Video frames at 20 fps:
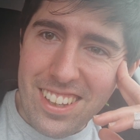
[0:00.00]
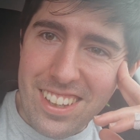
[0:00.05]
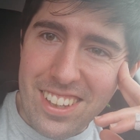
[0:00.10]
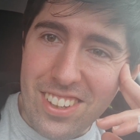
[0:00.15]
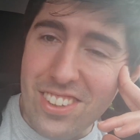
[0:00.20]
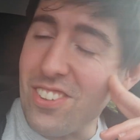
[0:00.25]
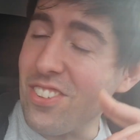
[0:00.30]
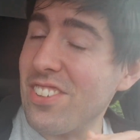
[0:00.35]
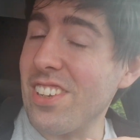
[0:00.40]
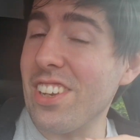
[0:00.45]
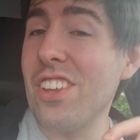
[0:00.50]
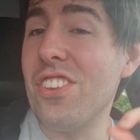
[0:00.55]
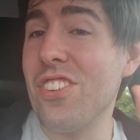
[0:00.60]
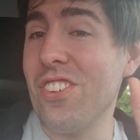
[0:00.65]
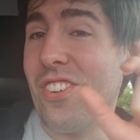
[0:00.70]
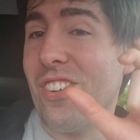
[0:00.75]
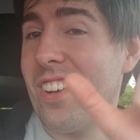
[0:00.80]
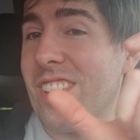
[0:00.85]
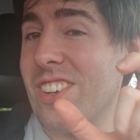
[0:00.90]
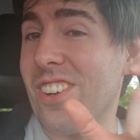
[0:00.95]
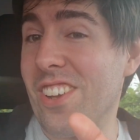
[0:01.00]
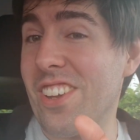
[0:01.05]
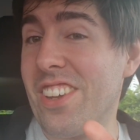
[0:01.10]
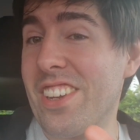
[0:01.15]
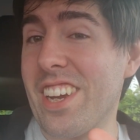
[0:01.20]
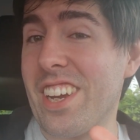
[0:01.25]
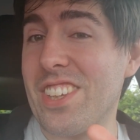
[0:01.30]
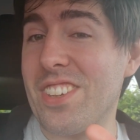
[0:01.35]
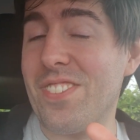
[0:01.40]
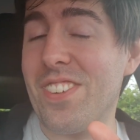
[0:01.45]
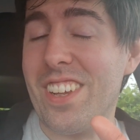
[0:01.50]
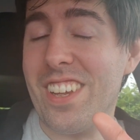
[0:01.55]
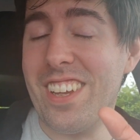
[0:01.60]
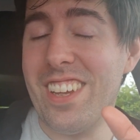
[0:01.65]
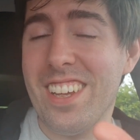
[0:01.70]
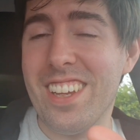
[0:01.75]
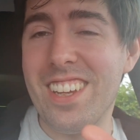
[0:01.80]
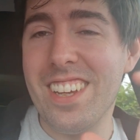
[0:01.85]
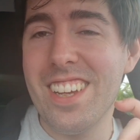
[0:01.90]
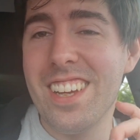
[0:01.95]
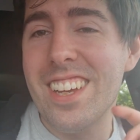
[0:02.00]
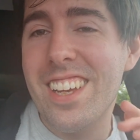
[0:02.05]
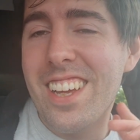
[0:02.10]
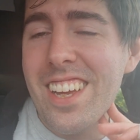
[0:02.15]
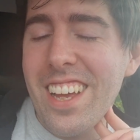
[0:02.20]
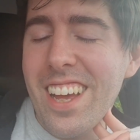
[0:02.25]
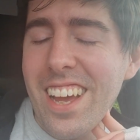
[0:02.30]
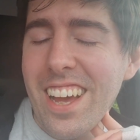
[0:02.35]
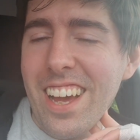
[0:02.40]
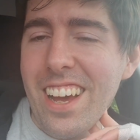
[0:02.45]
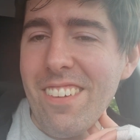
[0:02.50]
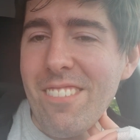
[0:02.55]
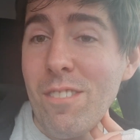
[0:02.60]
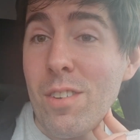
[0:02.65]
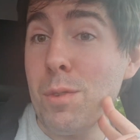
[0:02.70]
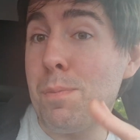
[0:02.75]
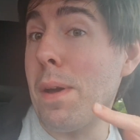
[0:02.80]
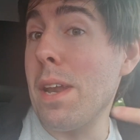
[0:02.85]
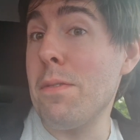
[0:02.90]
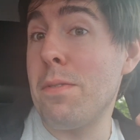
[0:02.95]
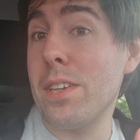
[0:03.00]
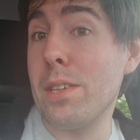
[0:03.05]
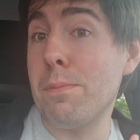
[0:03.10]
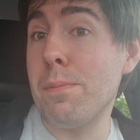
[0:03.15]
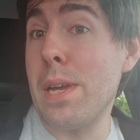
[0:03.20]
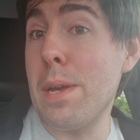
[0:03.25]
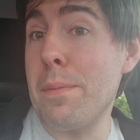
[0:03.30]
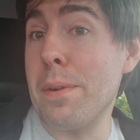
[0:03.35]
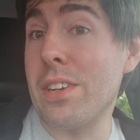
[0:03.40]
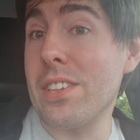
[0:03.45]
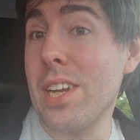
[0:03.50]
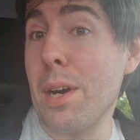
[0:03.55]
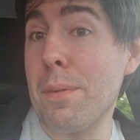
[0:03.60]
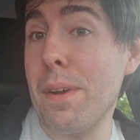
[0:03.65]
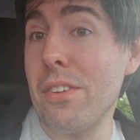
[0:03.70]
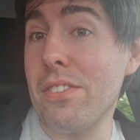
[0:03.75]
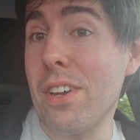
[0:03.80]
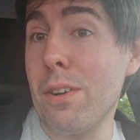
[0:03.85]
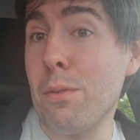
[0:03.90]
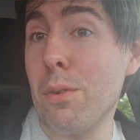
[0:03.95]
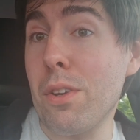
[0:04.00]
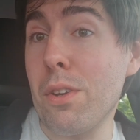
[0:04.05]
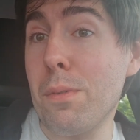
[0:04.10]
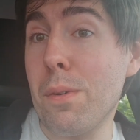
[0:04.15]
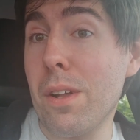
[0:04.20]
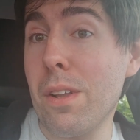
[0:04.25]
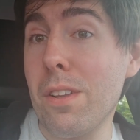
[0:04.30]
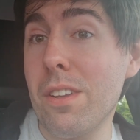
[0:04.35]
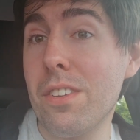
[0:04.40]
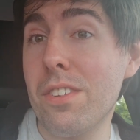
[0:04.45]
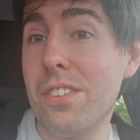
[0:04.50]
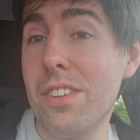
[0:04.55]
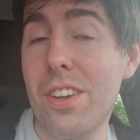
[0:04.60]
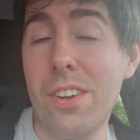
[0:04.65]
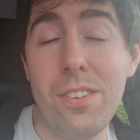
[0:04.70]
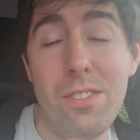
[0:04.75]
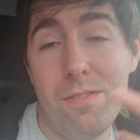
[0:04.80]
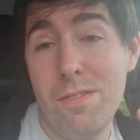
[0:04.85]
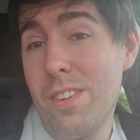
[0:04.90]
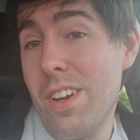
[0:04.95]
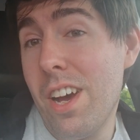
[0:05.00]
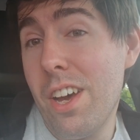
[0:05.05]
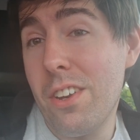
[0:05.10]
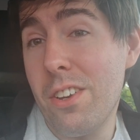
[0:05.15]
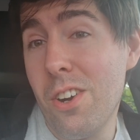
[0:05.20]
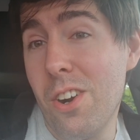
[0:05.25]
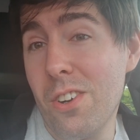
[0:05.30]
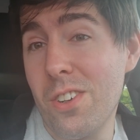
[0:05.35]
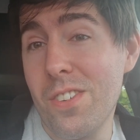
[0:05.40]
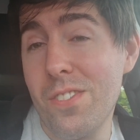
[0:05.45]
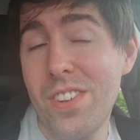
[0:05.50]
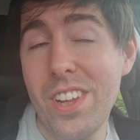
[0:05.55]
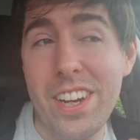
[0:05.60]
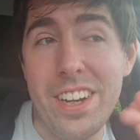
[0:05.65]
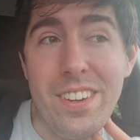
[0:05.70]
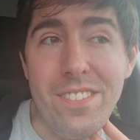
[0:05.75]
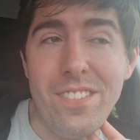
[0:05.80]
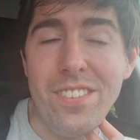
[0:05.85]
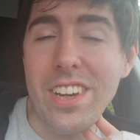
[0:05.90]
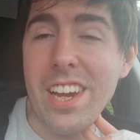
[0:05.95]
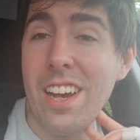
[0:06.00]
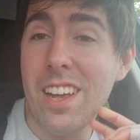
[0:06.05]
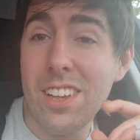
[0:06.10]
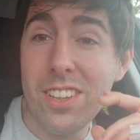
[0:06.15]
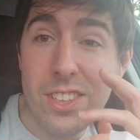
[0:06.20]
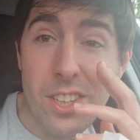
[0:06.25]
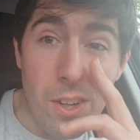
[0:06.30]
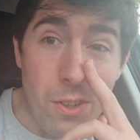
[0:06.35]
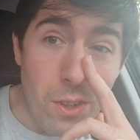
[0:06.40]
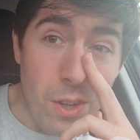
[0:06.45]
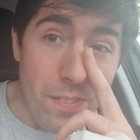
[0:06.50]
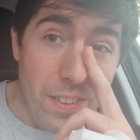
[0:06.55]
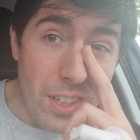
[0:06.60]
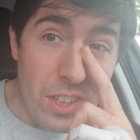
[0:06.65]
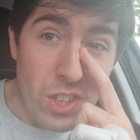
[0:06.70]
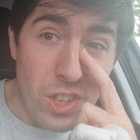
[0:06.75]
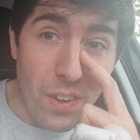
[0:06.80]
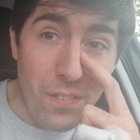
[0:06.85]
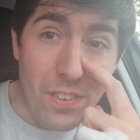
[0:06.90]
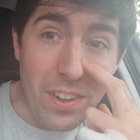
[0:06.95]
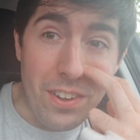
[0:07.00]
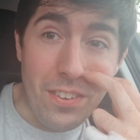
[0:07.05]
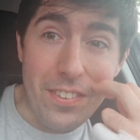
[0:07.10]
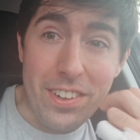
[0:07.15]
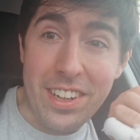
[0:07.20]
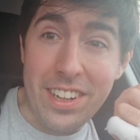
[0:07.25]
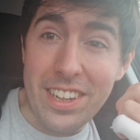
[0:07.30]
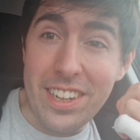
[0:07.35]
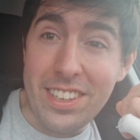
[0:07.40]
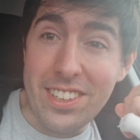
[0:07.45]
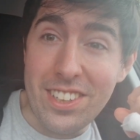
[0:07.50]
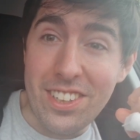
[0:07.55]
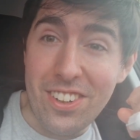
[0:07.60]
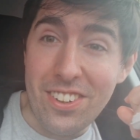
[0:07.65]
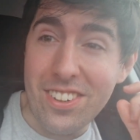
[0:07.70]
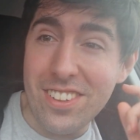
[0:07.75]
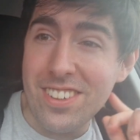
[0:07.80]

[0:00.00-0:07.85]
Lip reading: she wants a little Colin the Caterpillar, which benefits me because I'll be able to have one as well. So I just can't complain. But yeah, let's go do a bit of shopping that we didn't need to do.